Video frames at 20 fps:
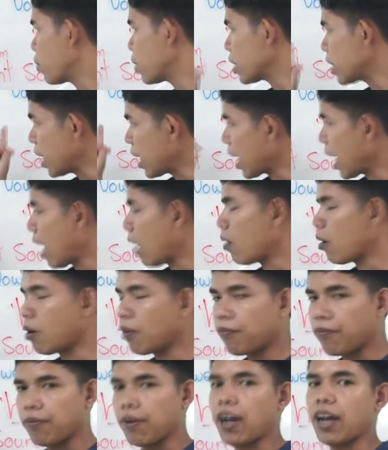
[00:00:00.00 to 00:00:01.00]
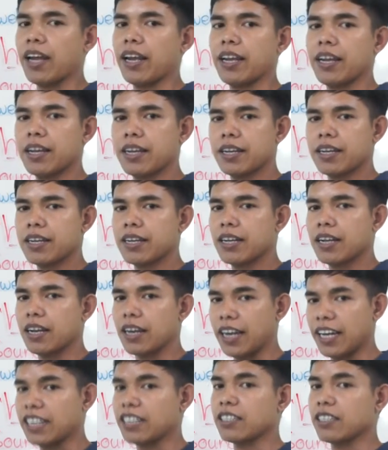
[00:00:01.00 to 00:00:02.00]
we take out
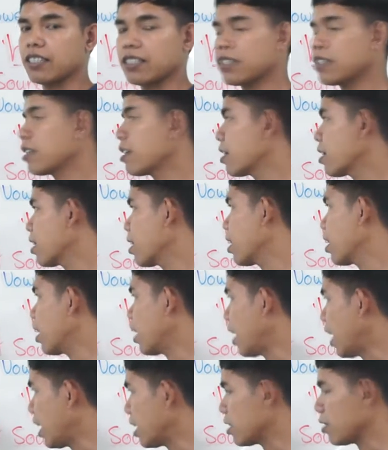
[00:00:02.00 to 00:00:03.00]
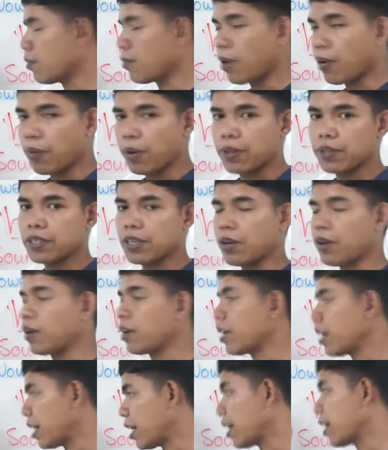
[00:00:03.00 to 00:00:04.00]
5 letters as a vowel
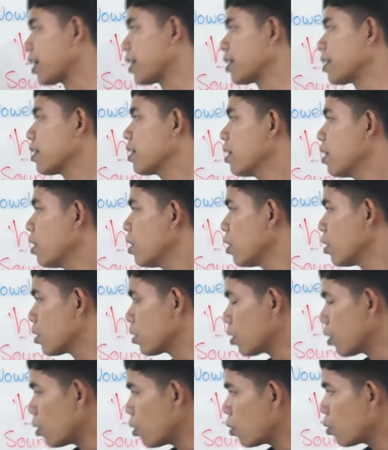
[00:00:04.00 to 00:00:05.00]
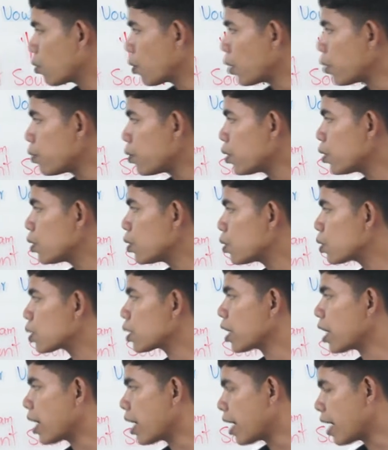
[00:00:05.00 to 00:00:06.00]
sound in English. So when we
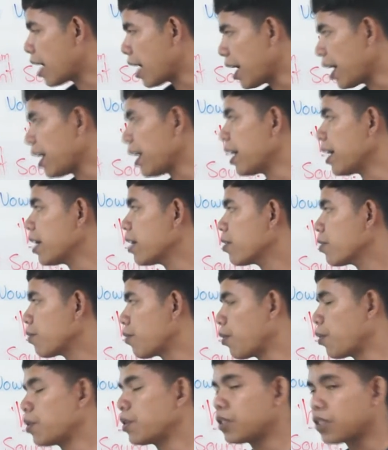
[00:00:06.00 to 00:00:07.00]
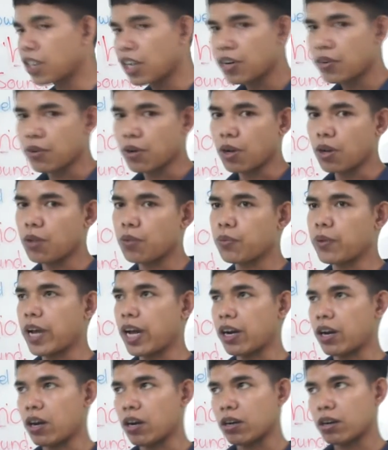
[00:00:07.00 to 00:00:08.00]
use A for general, we
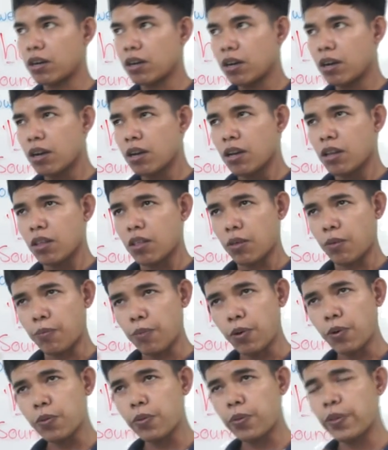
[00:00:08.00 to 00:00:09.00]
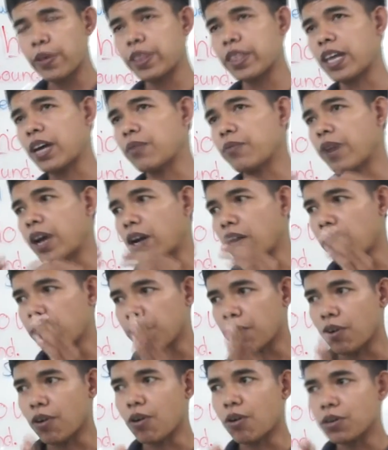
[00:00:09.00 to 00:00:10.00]
are not supposing that we are not
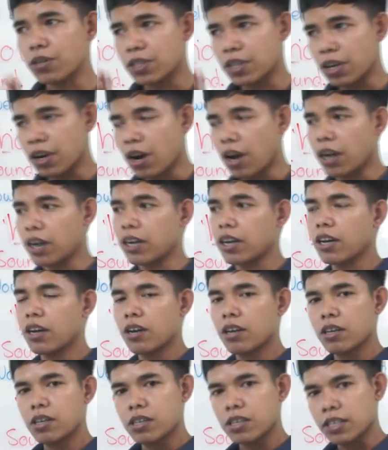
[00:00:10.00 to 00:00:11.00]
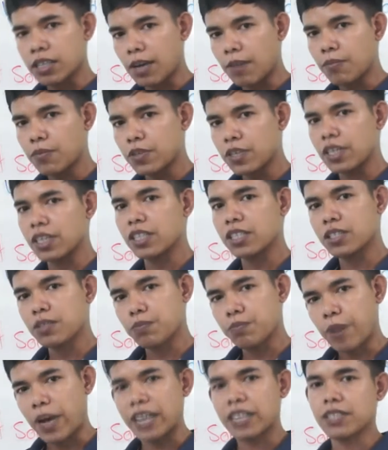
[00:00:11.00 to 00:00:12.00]
focusing on something
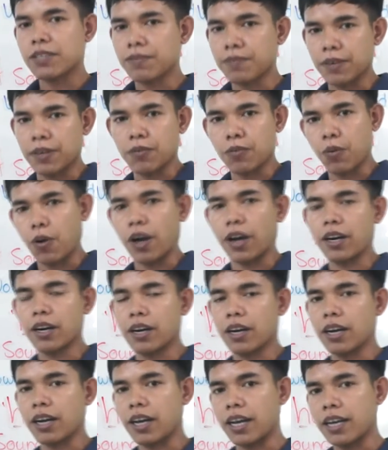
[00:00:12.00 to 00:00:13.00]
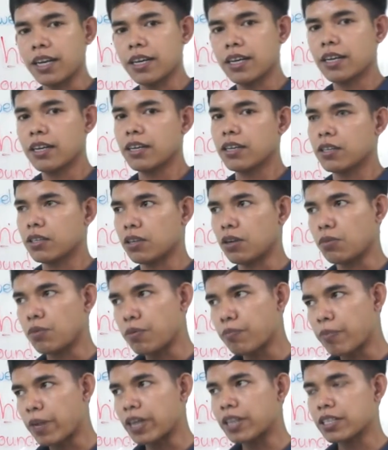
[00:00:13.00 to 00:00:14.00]
specific one. Okay, so
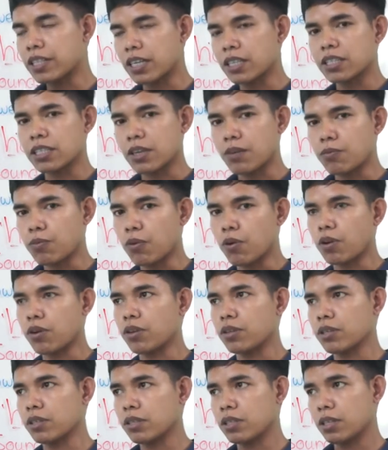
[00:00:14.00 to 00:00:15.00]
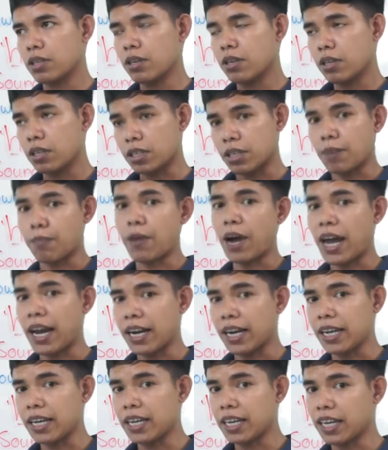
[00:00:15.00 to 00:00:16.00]
we mention someone or
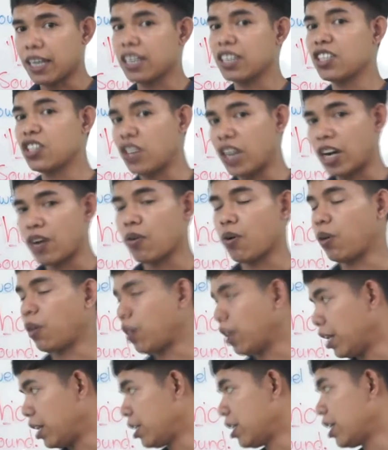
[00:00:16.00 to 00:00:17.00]
somebody in general.